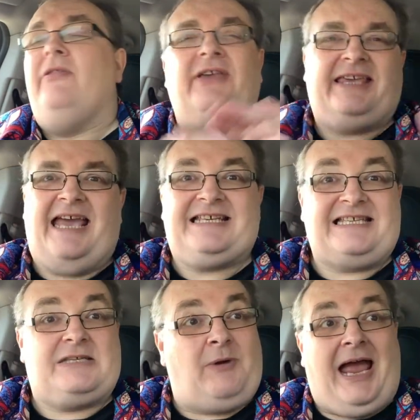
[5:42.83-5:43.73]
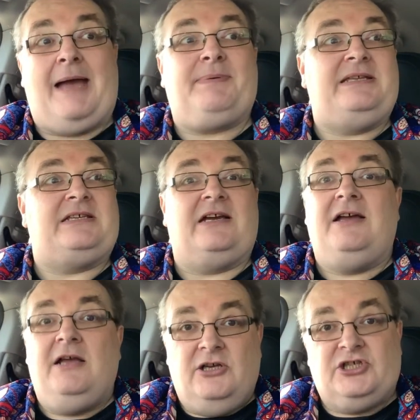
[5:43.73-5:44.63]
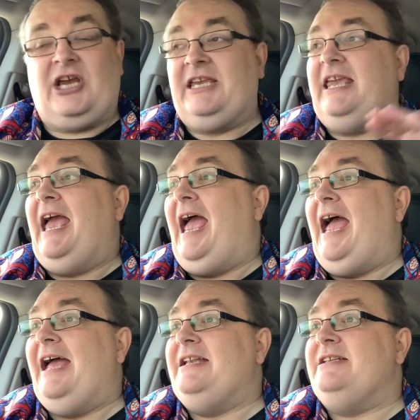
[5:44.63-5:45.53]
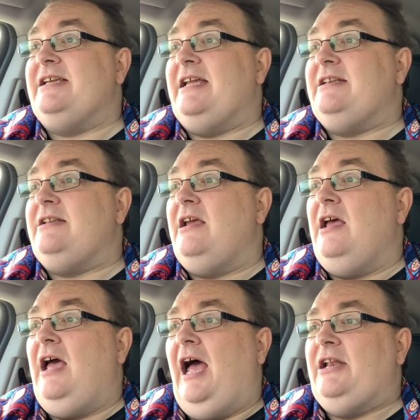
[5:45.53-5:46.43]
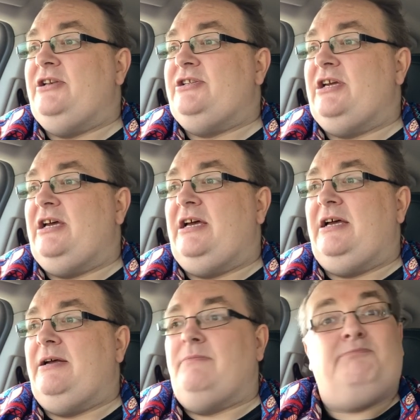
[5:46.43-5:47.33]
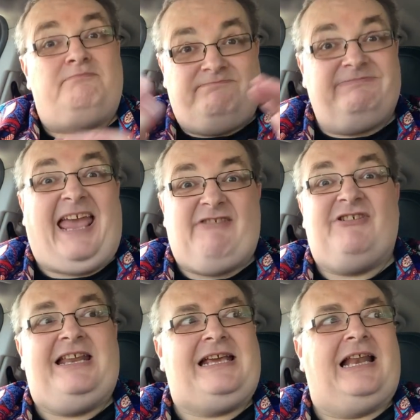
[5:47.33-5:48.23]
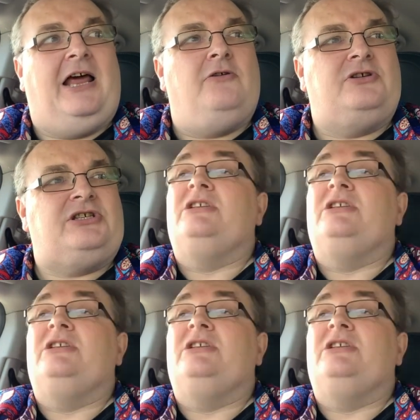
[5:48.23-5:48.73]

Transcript: The guests were happy to shake your hand and get really close.